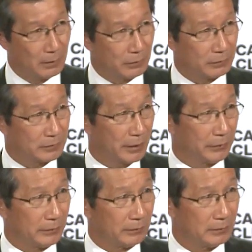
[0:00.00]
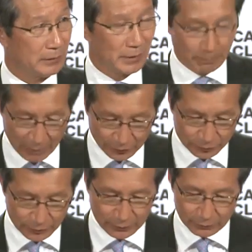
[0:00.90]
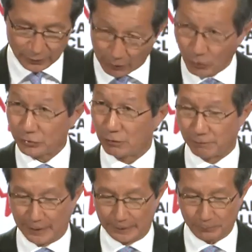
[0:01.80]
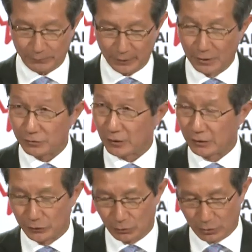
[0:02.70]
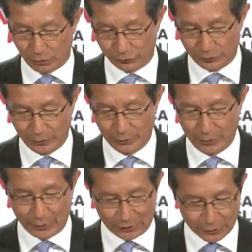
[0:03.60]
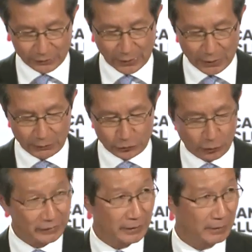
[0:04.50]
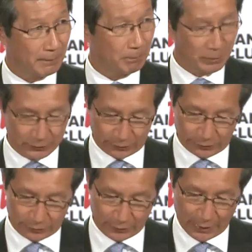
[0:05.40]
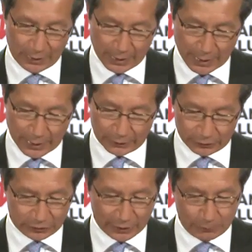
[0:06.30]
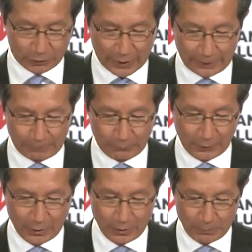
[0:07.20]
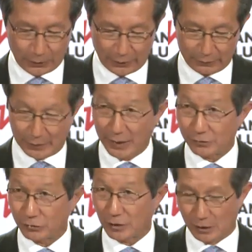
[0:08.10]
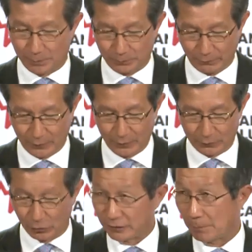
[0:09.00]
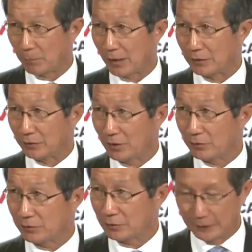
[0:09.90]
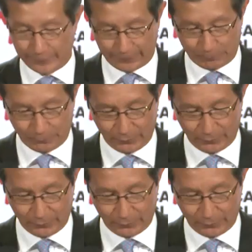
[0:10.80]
Ontario must diversify, set a new course, adjust our trading patterns, and at the same time, put a dead stop to that pie stealing.